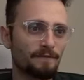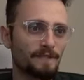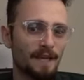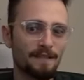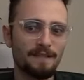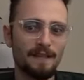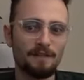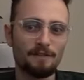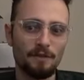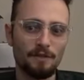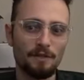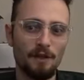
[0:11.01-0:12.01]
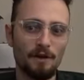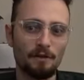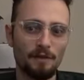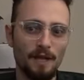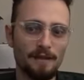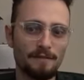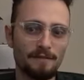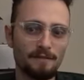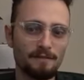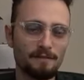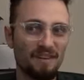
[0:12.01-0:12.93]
10 seconds on the clock or less.